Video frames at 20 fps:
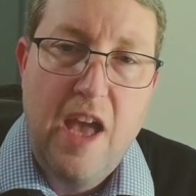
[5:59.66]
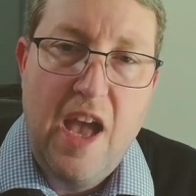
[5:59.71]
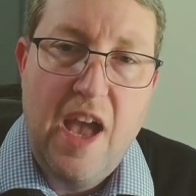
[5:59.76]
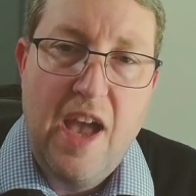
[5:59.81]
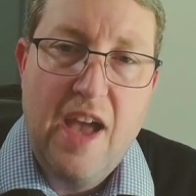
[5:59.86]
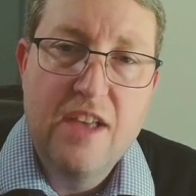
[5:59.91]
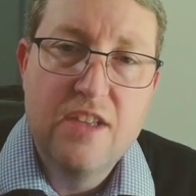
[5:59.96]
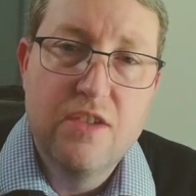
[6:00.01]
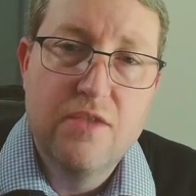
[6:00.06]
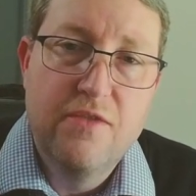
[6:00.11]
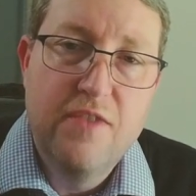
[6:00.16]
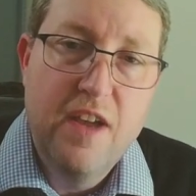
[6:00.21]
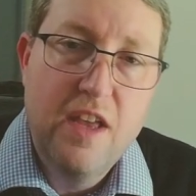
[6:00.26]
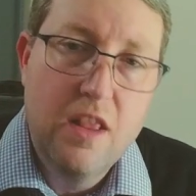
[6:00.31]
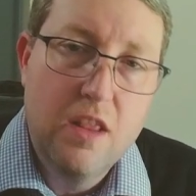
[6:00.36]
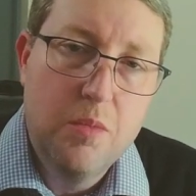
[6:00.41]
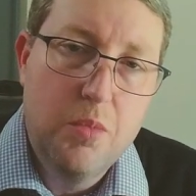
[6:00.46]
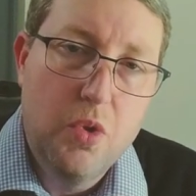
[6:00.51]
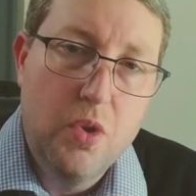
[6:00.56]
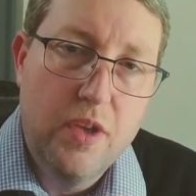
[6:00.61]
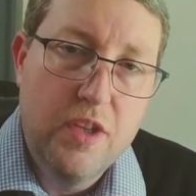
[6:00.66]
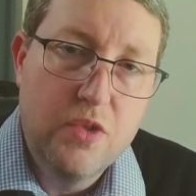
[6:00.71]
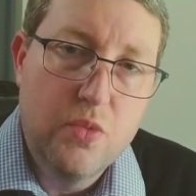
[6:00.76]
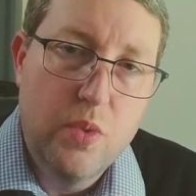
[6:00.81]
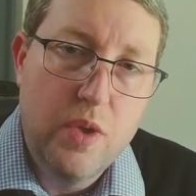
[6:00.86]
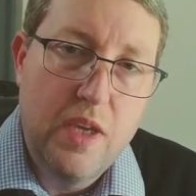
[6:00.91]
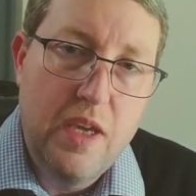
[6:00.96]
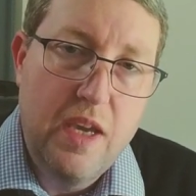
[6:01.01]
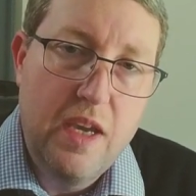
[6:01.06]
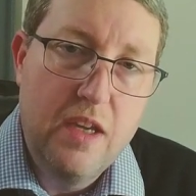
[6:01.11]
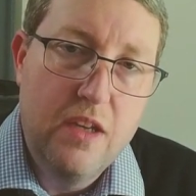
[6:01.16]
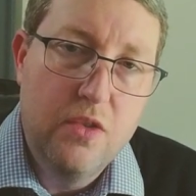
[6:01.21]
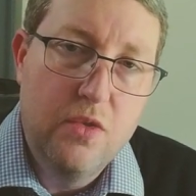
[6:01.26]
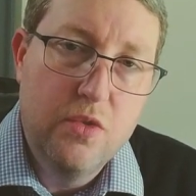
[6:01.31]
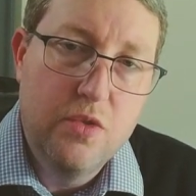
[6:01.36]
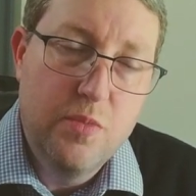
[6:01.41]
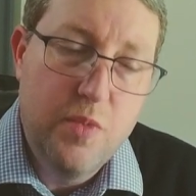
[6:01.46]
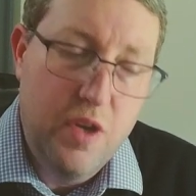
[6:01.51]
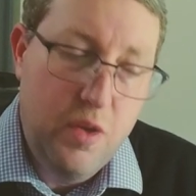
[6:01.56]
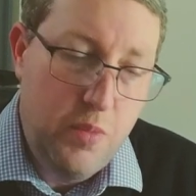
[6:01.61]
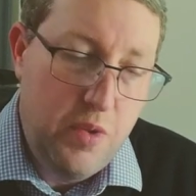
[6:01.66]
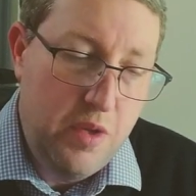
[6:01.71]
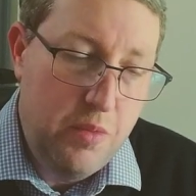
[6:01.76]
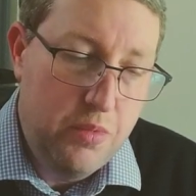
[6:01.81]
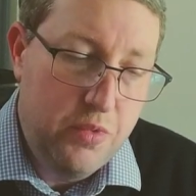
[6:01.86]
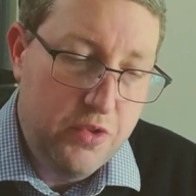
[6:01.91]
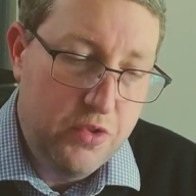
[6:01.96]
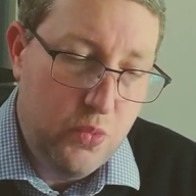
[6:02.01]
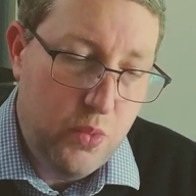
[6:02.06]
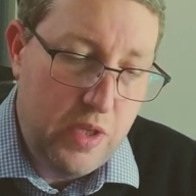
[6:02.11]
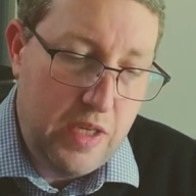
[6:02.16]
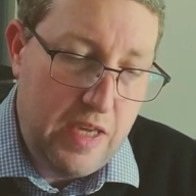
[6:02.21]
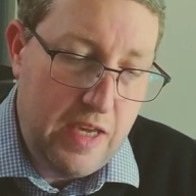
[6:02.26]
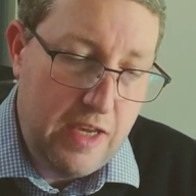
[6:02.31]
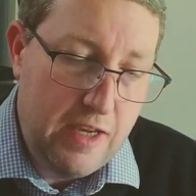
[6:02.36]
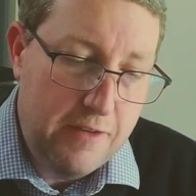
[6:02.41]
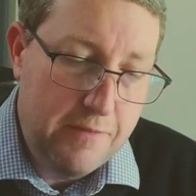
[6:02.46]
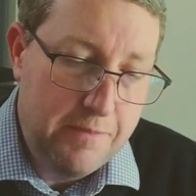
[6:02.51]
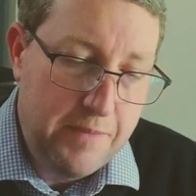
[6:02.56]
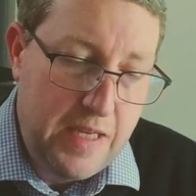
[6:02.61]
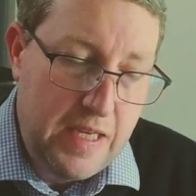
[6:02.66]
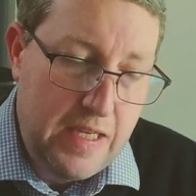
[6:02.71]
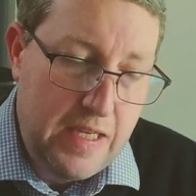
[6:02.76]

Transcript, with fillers: as available as we can to as many people as we can.